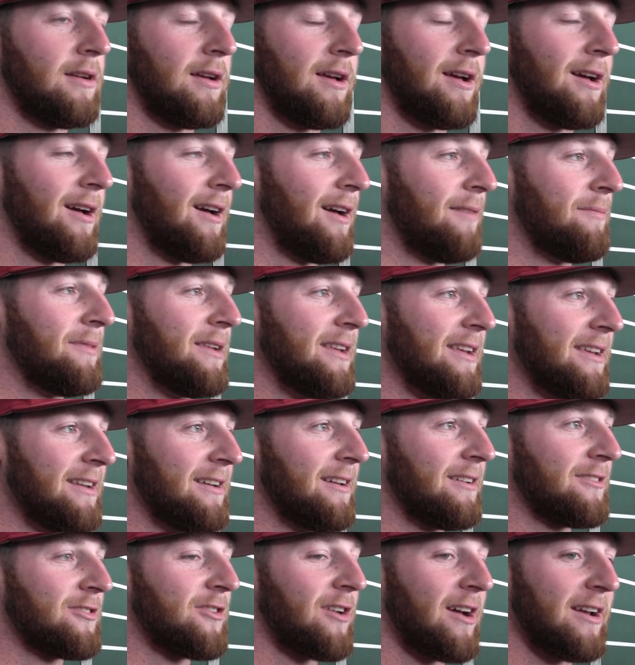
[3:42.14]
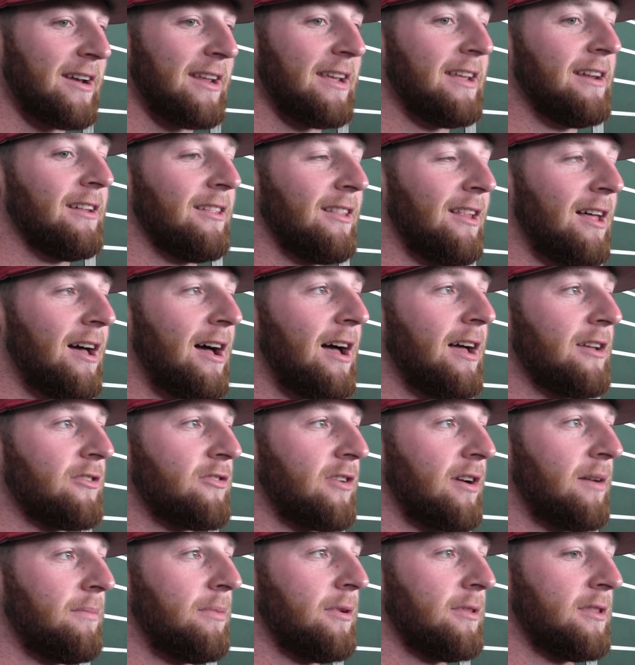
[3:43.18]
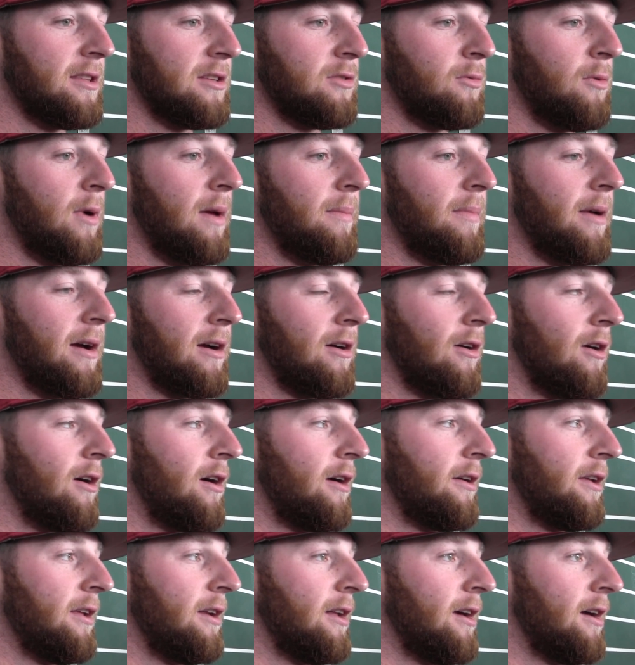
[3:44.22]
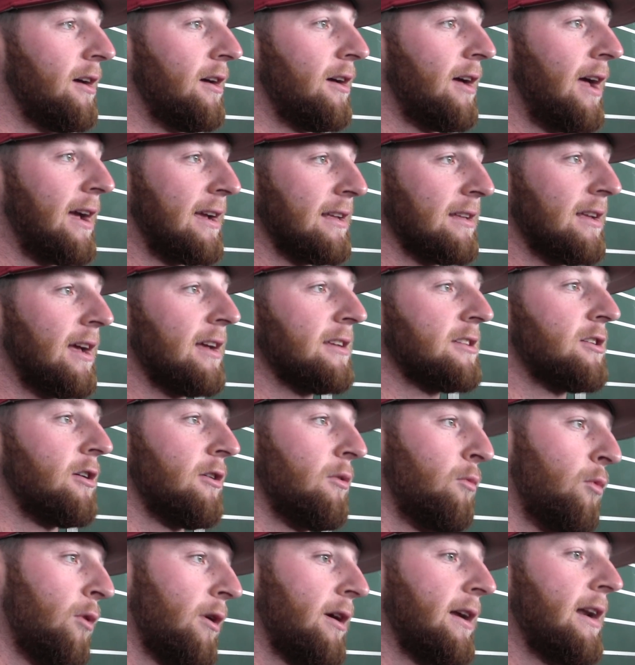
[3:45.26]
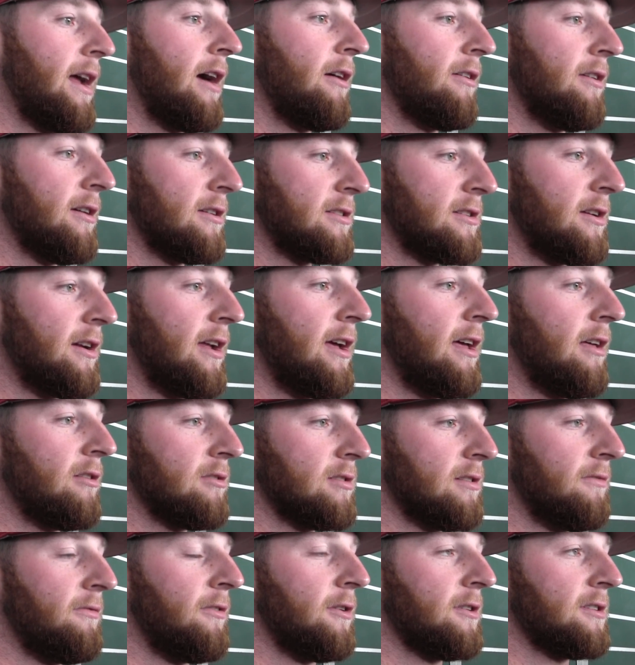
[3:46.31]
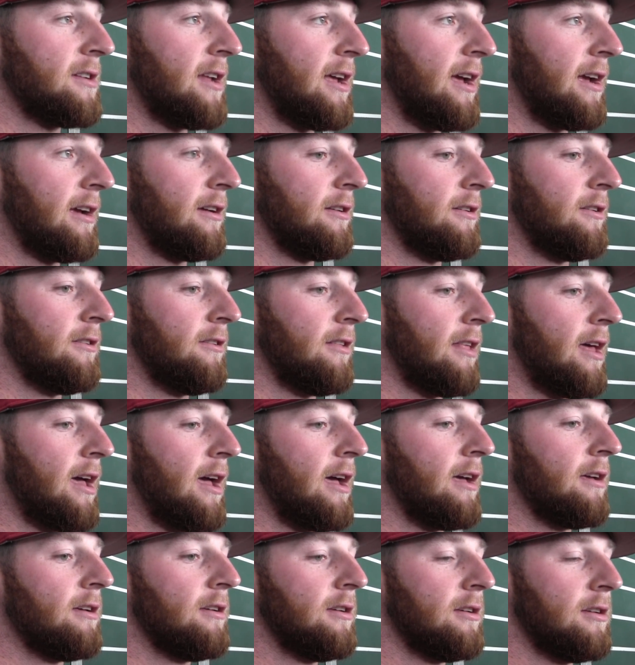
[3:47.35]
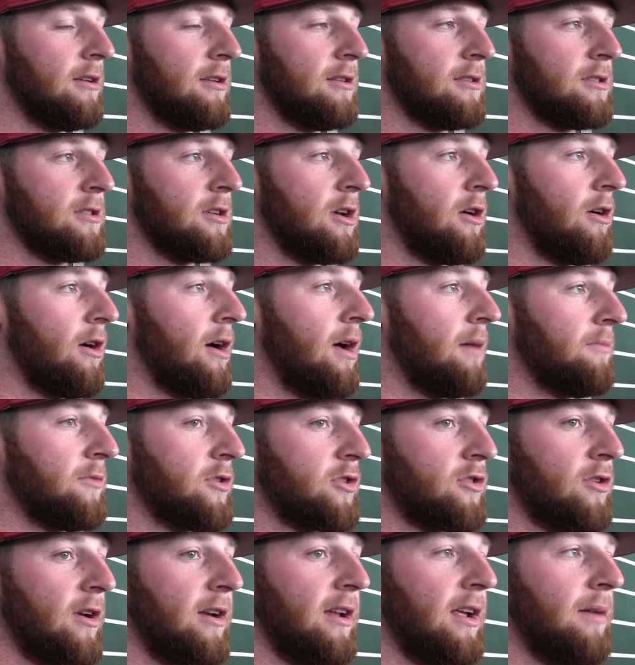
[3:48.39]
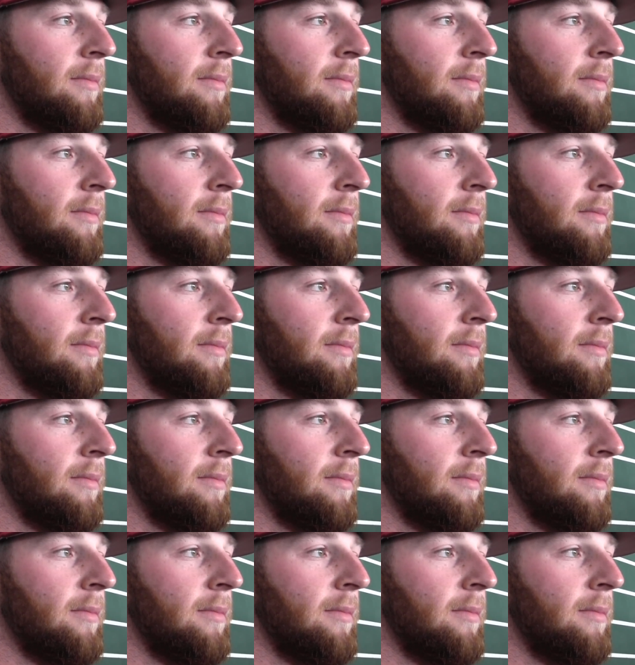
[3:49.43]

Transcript: I've been trying to eat a lot, trying to put this weight back on, and I started working out yesterday. That was the first day I could do that. And so I'm just trying to